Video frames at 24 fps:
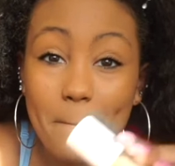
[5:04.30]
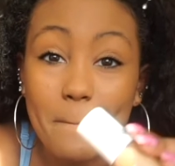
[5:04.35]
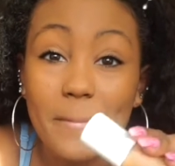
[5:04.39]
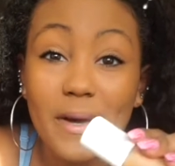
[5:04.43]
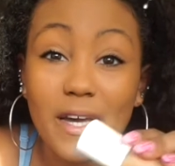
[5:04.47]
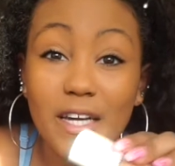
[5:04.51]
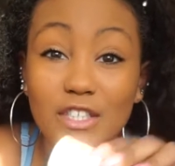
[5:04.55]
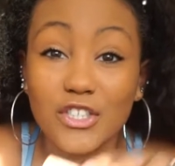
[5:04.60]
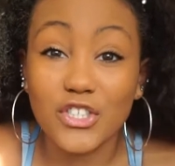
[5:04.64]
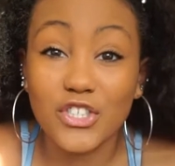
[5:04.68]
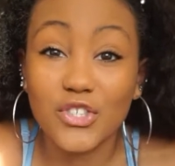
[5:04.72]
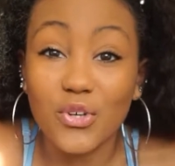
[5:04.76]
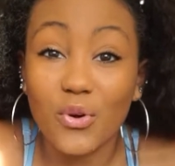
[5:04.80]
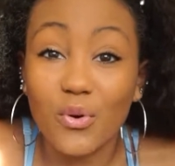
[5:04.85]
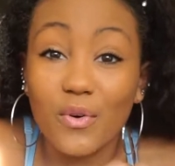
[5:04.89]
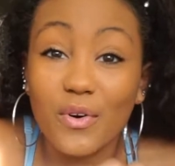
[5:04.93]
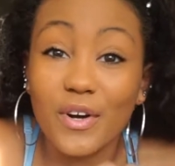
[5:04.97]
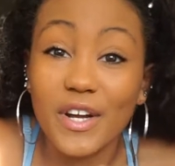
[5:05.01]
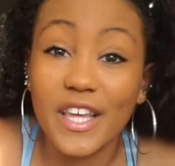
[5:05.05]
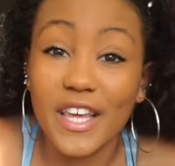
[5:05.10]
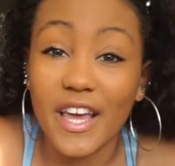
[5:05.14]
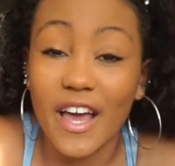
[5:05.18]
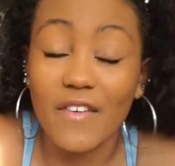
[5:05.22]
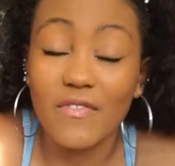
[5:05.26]

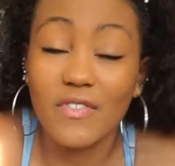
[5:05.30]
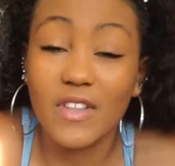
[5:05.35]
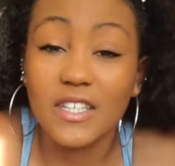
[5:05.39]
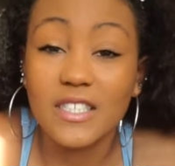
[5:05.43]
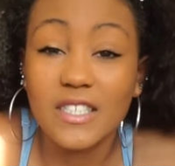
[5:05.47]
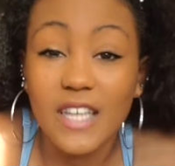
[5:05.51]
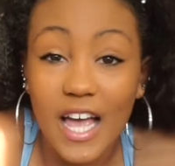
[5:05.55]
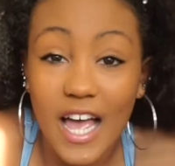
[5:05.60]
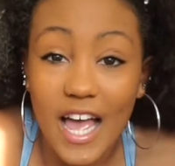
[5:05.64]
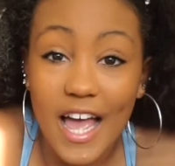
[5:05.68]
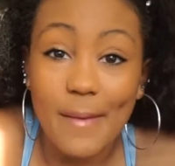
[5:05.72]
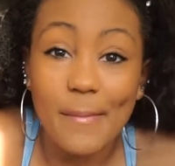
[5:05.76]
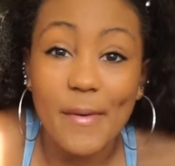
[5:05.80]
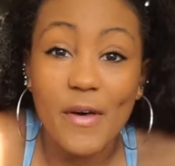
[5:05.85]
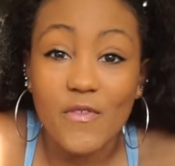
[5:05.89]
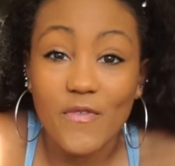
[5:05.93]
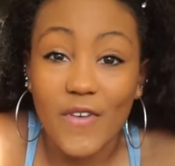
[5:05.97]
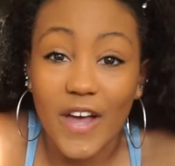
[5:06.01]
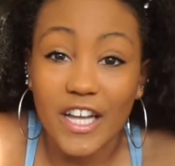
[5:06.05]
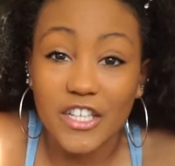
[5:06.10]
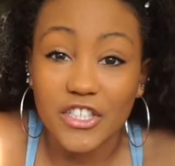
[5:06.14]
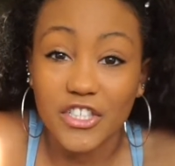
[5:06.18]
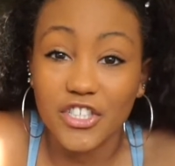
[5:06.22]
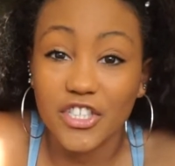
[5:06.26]
Majority of the time, a
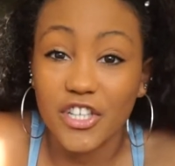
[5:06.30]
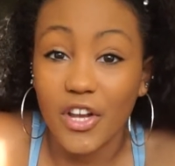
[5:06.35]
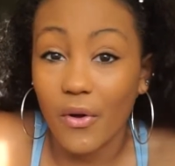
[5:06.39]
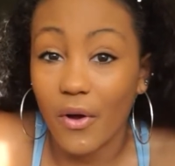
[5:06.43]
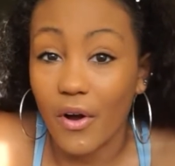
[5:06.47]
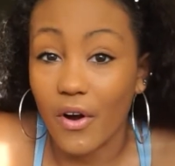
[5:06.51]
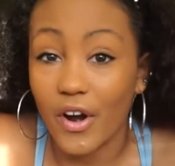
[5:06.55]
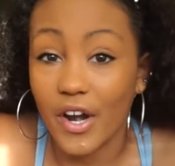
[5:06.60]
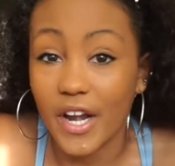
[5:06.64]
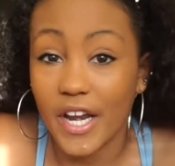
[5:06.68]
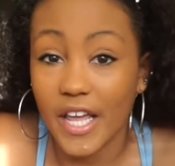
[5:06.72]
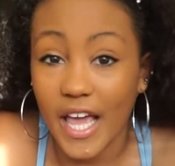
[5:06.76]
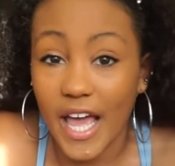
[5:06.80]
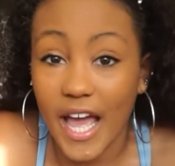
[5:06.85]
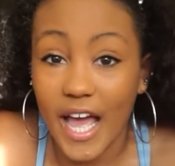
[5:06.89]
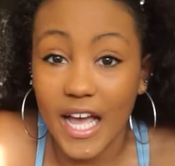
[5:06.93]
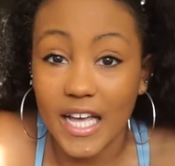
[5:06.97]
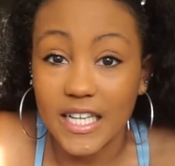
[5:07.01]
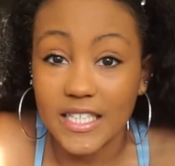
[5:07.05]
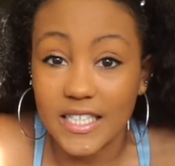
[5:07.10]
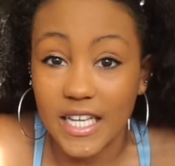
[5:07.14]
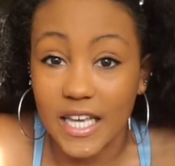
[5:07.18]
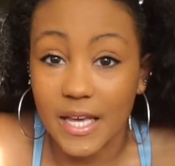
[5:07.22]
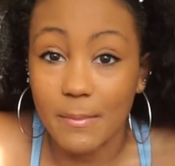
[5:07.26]
fashion show already
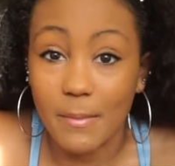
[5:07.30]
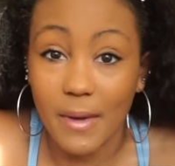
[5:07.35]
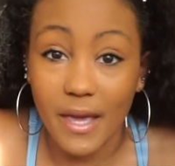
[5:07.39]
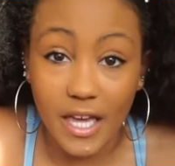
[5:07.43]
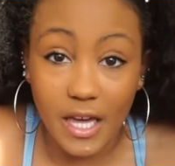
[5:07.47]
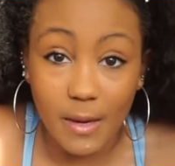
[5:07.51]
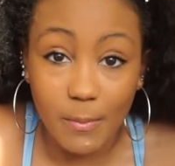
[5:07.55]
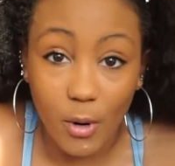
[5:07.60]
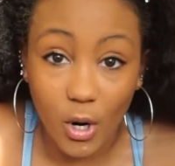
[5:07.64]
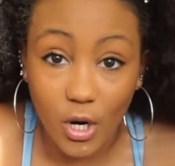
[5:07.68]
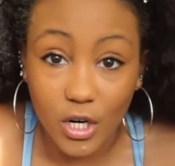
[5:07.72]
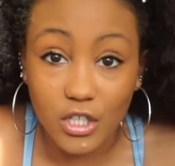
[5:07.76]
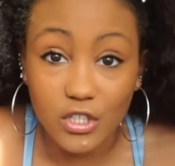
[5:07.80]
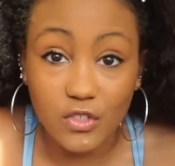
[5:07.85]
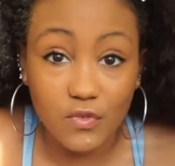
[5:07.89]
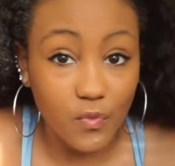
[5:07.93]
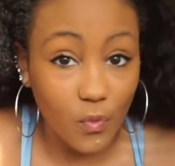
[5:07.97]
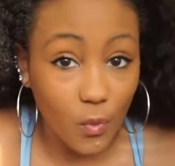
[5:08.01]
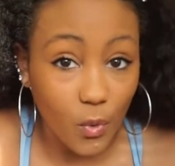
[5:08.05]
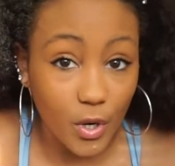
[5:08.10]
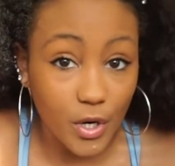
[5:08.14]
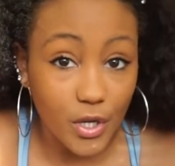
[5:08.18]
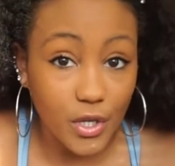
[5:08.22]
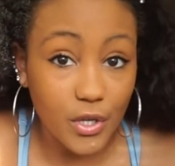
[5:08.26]
has a makeup artist
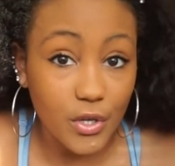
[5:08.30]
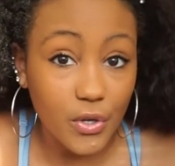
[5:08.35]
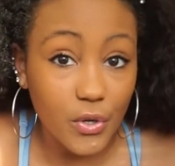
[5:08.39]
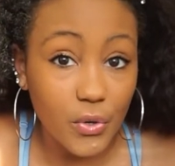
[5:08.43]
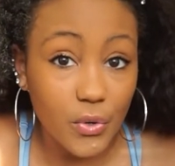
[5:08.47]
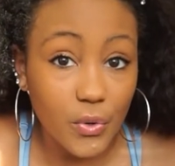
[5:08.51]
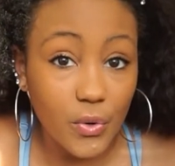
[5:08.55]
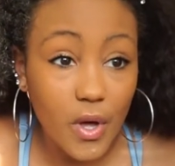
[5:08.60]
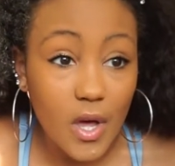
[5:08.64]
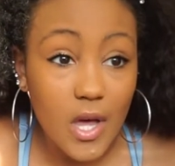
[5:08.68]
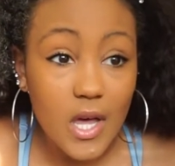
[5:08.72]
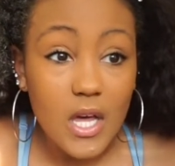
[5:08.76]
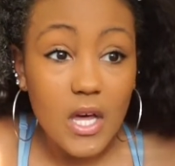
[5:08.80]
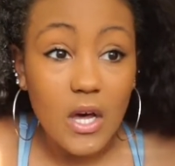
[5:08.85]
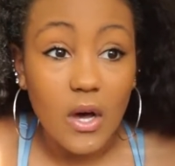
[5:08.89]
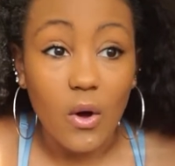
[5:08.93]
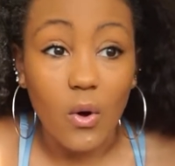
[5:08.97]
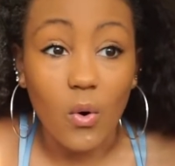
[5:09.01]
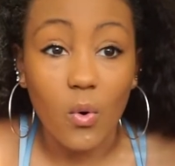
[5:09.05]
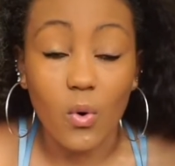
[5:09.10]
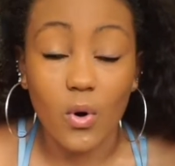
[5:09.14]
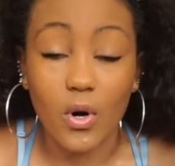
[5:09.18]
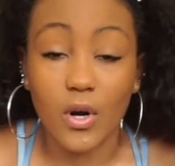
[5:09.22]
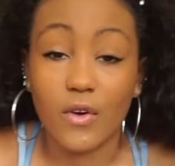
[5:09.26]
for you,
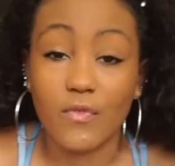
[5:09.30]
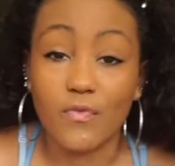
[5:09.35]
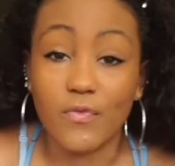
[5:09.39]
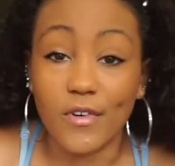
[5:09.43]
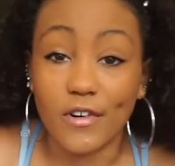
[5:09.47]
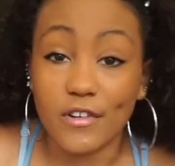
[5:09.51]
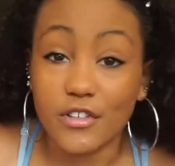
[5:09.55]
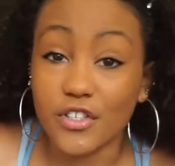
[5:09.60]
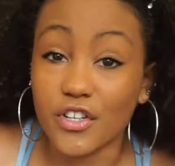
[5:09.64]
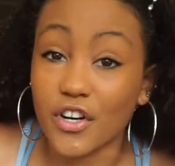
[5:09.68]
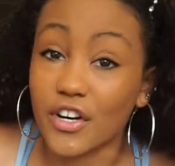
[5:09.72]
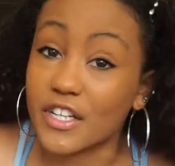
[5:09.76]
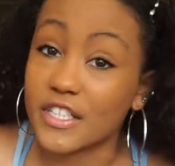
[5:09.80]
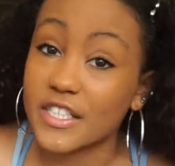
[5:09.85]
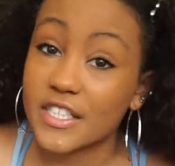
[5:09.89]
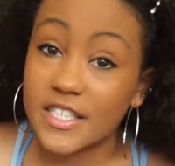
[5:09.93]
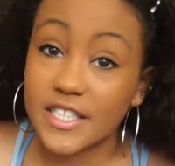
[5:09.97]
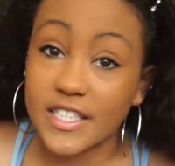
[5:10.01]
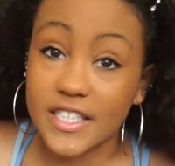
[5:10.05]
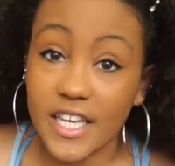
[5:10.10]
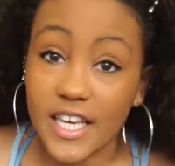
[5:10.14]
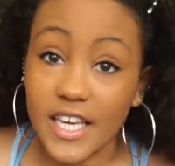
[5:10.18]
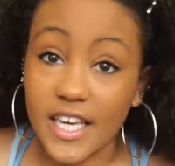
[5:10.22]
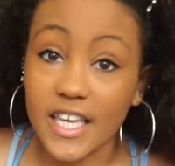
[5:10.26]
or for certain
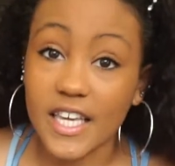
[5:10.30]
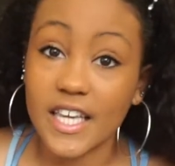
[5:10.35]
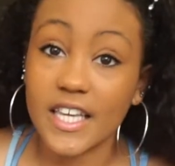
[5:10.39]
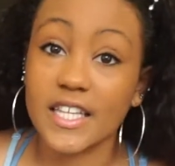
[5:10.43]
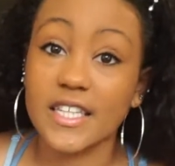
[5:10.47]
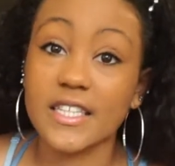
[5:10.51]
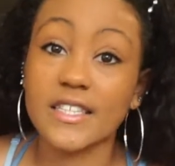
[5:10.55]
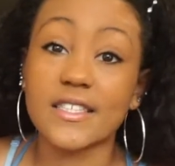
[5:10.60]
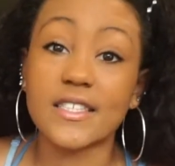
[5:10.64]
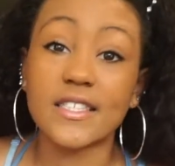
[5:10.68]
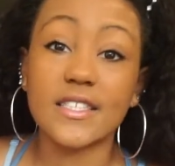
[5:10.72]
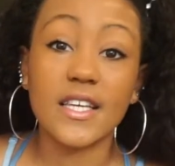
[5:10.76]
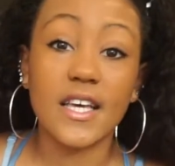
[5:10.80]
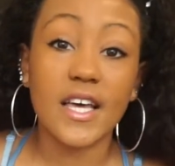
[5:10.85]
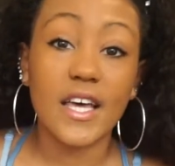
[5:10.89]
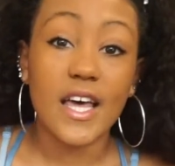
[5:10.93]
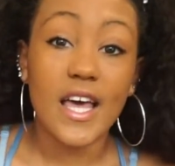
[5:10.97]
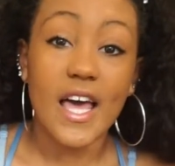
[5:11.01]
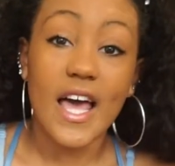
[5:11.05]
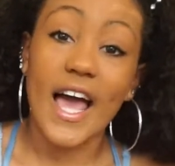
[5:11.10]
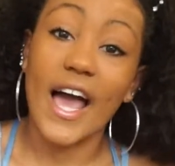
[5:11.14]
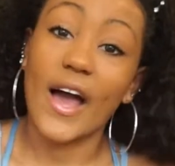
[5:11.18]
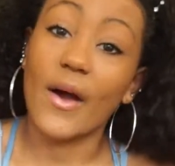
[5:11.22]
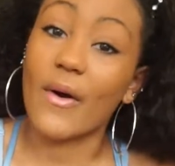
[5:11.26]
scenes,
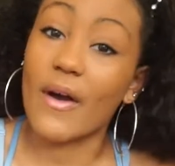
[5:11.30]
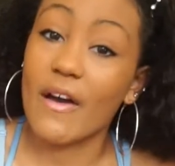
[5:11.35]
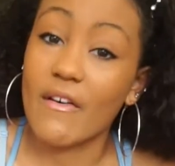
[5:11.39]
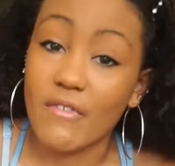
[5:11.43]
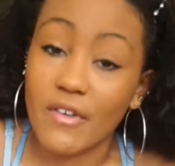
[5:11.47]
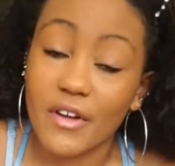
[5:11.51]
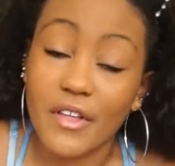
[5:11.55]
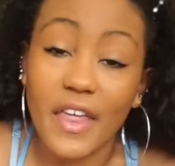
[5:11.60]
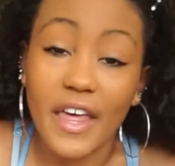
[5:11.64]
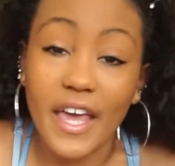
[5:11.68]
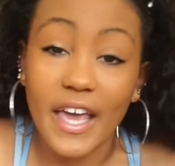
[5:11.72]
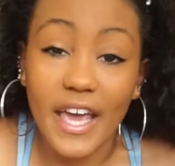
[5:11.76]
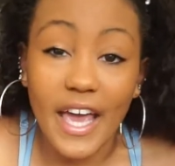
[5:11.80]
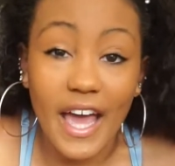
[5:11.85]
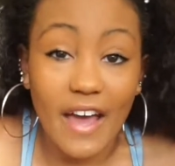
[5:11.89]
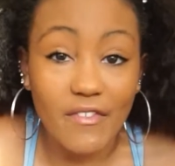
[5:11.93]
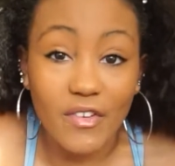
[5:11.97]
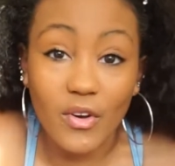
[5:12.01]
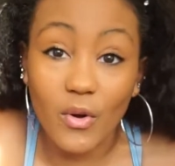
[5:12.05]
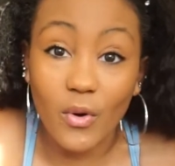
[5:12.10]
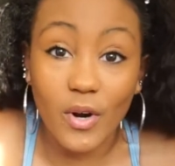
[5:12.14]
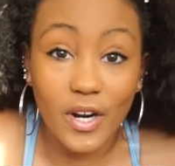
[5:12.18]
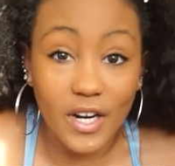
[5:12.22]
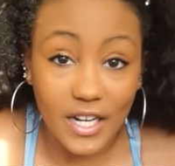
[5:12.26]
however they have
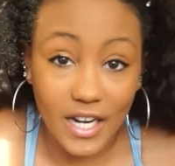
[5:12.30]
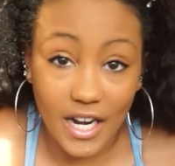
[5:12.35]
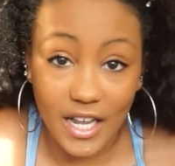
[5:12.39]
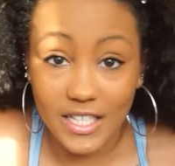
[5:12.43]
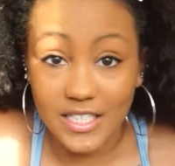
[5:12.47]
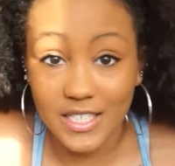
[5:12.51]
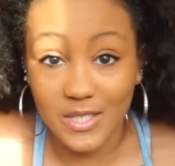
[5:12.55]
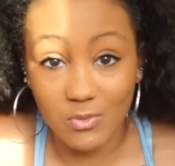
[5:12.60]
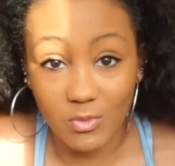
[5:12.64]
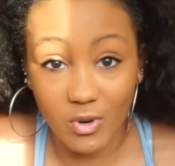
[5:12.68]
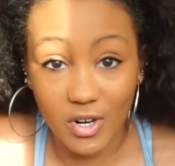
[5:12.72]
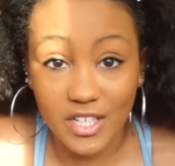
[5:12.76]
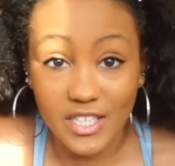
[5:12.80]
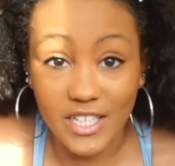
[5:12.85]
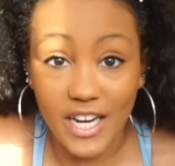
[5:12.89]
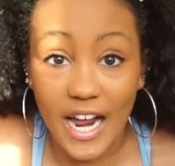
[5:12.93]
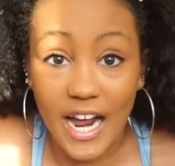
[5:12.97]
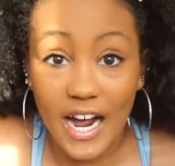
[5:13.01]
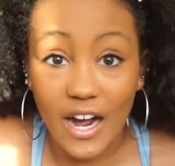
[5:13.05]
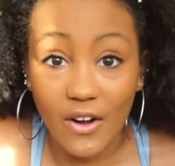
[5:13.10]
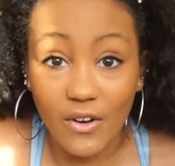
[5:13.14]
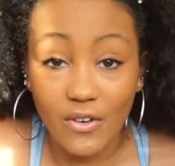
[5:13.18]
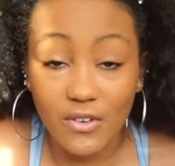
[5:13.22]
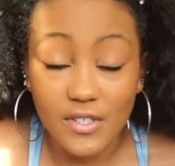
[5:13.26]
it organized and worked
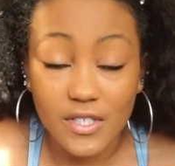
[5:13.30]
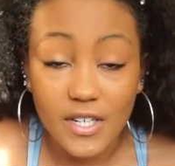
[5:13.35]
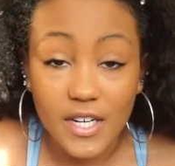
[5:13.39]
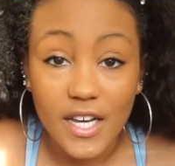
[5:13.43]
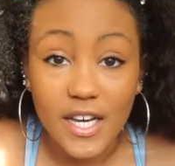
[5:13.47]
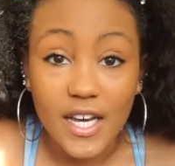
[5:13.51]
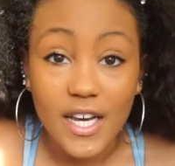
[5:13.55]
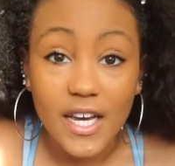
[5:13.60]
out.